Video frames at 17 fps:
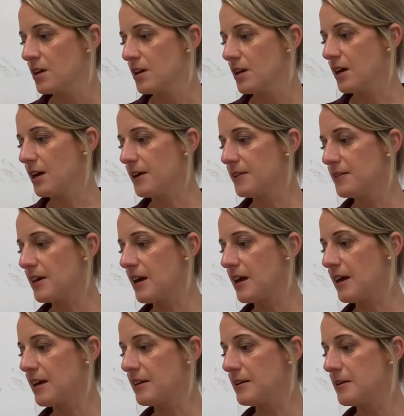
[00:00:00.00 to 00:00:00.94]
And
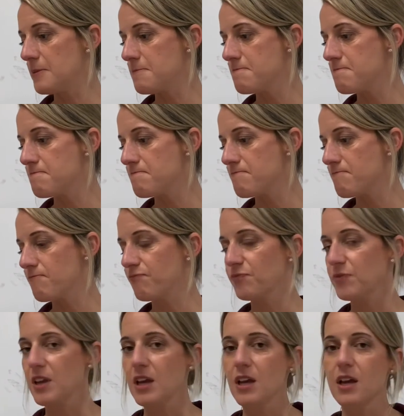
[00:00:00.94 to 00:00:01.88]
then
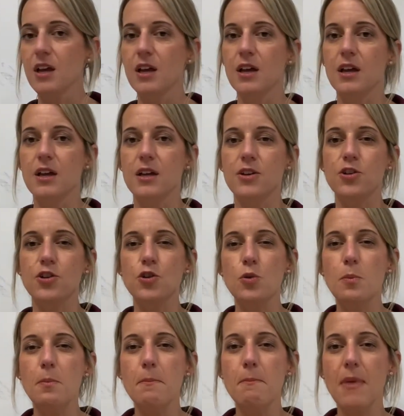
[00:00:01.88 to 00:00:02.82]
you
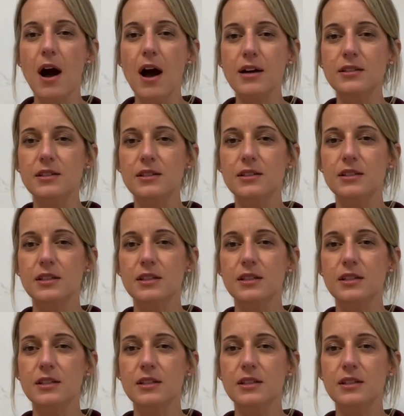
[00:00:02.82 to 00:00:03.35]
must,